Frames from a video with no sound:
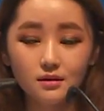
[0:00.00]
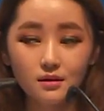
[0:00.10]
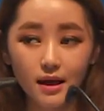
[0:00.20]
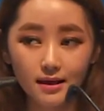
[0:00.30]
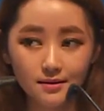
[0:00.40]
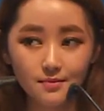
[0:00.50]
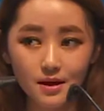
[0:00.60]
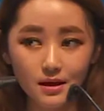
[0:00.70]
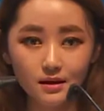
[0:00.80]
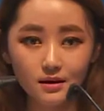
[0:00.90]
like
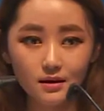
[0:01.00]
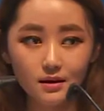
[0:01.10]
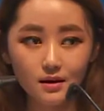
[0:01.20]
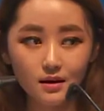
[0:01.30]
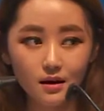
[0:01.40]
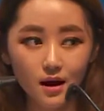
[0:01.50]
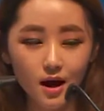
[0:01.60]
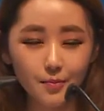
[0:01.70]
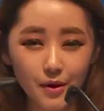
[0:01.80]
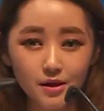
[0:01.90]
me,
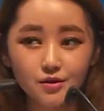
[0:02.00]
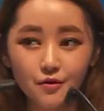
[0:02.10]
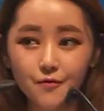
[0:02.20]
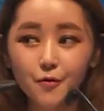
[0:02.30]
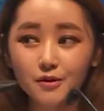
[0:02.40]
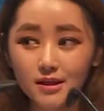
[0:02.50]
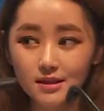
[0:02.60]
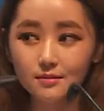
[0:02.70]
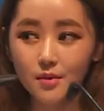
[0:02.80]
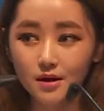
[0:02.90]
are being sold for this
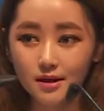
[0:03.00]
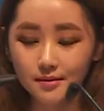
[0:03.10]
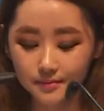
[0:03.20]
money.